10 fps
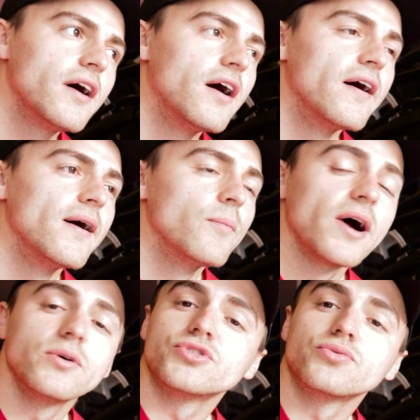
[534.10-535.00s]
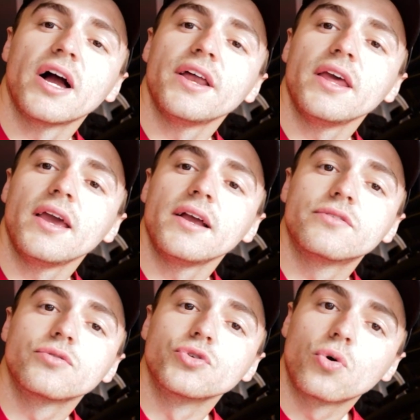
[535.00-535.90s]
I was riding
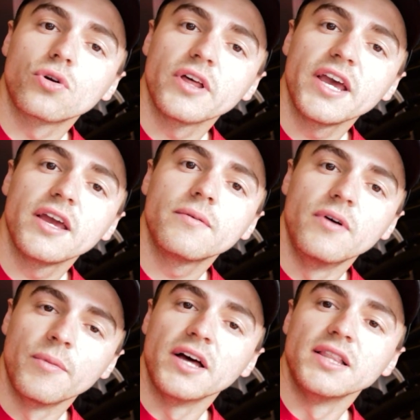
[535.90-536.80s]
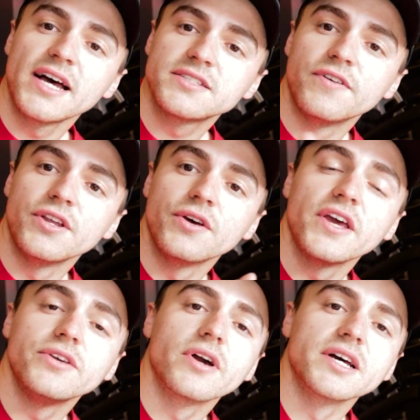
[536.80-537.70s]
through Coeur d'Alene on my last video
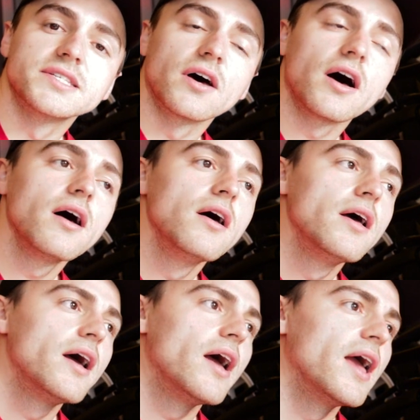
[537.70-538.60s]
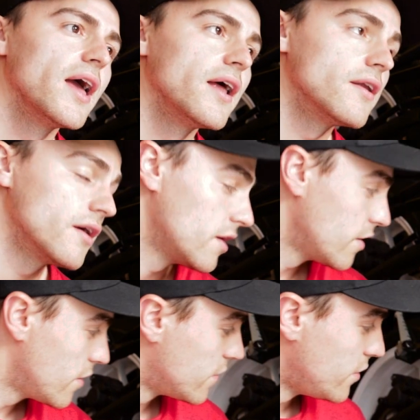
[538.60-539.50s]
that you guys saw, and
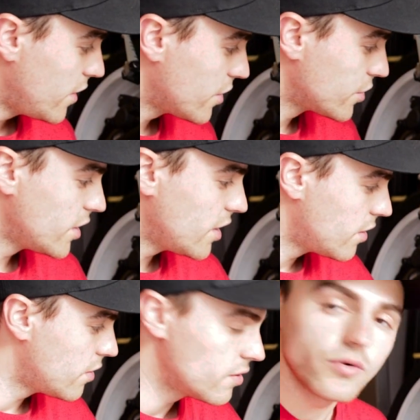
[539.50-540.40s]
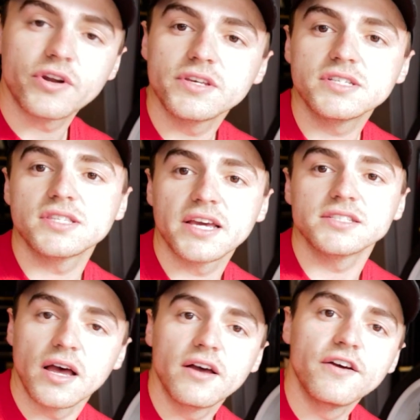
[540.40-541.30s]
nearly one of these
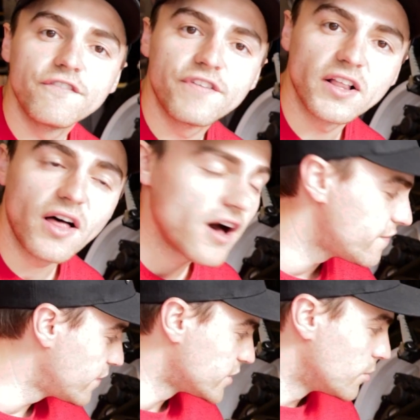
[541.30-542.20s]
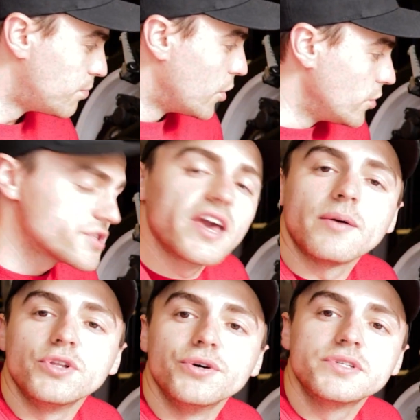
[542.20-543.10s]
things fell off. Like the bolts
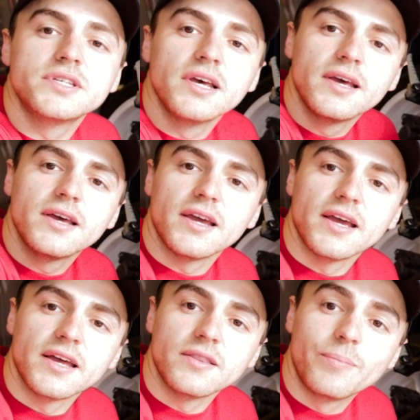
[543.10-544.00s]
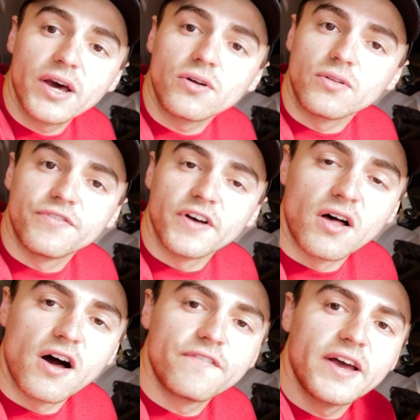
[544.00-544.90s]
came loose and the pedal
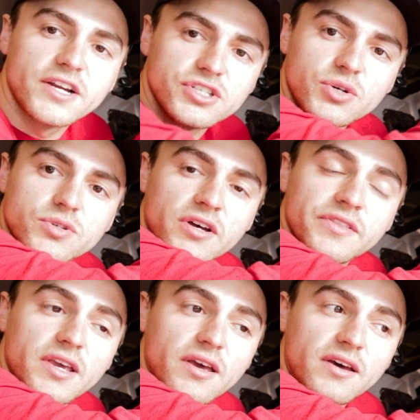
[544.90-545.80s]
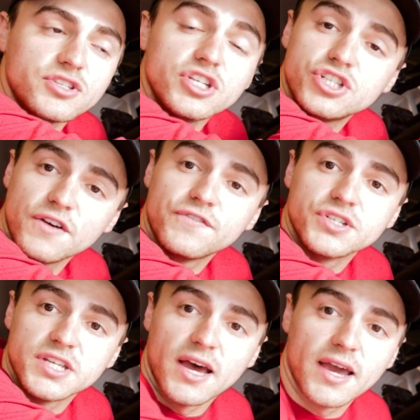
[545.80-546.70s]
off. Actually, it was on the shifter
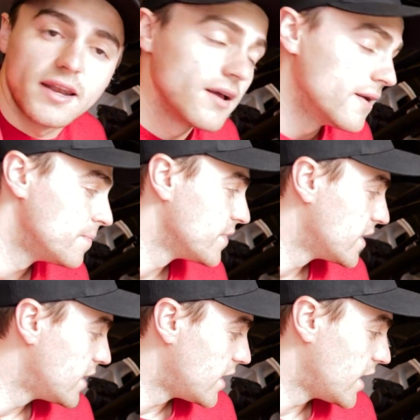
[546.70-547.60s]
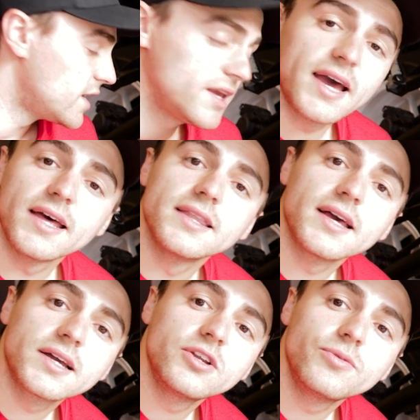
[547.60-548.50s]
side, and yeah,
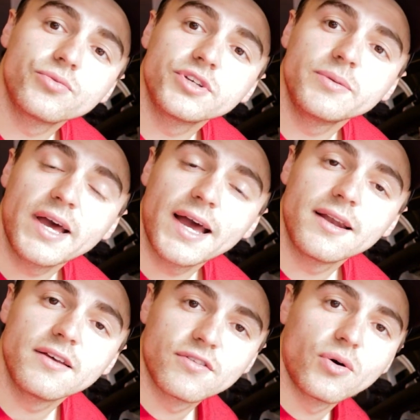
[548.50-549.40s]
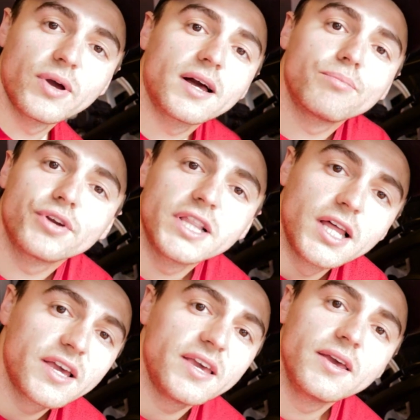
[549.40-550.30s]
that could have been really bad. So I got pretty
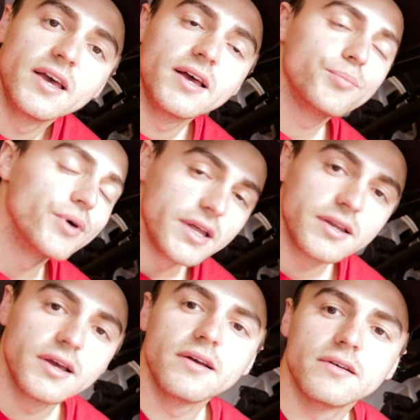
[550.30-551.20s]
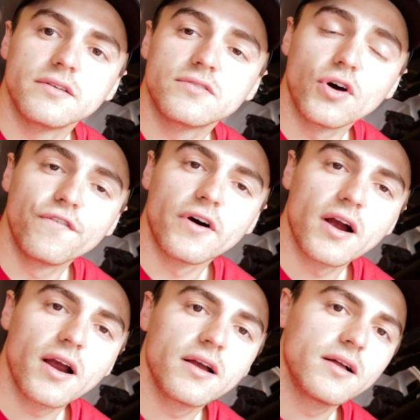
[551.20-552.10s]
lucky, but so
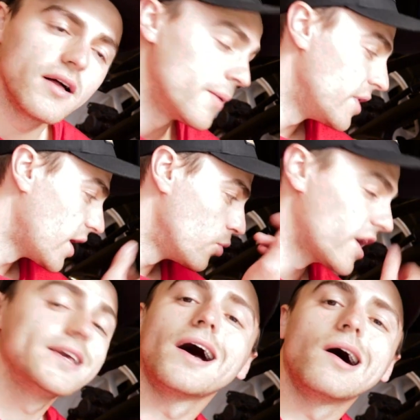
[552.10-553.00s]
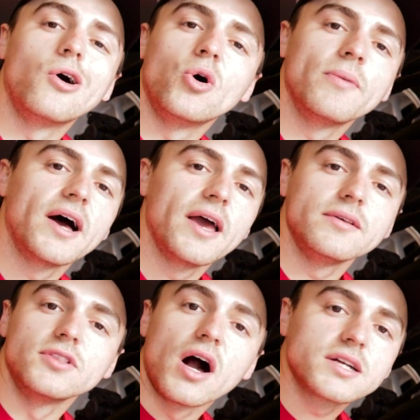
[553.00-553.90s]
far, I mean, I got home,
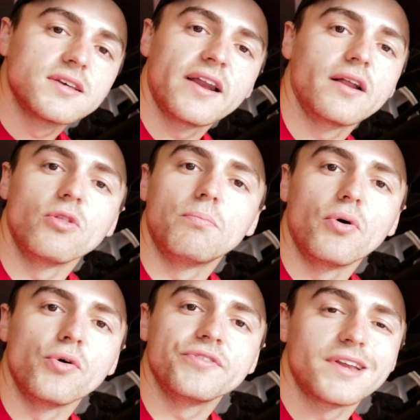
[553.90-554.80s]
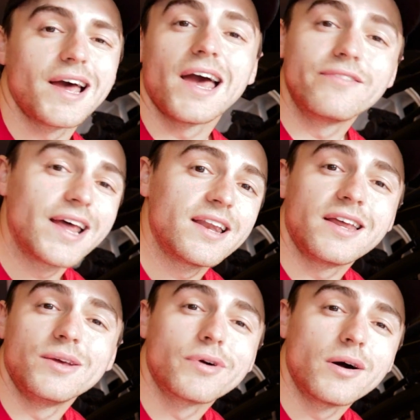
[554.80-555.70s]
I Loctited all the bolts, and I haven't had
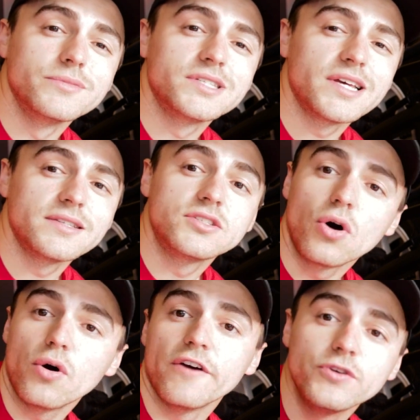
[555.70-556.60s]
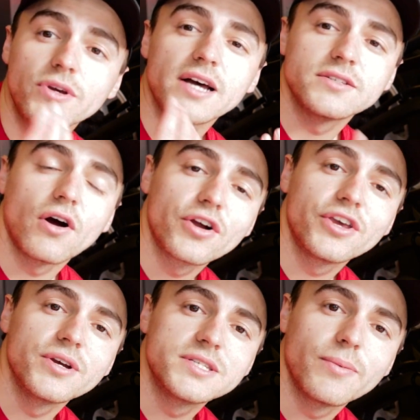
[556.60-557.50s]
any problems since. So if you guys are
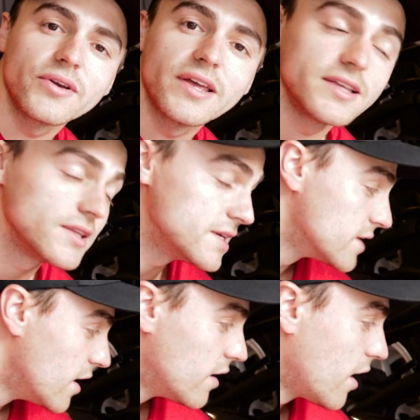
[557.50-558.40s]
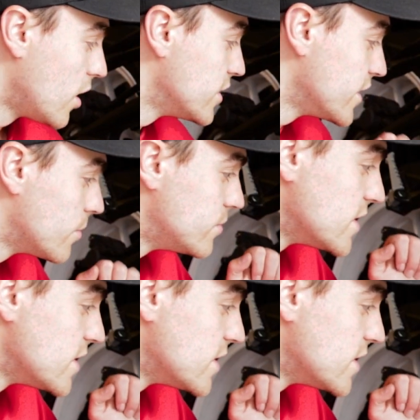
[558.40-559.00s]
curious about getting these, I'll link them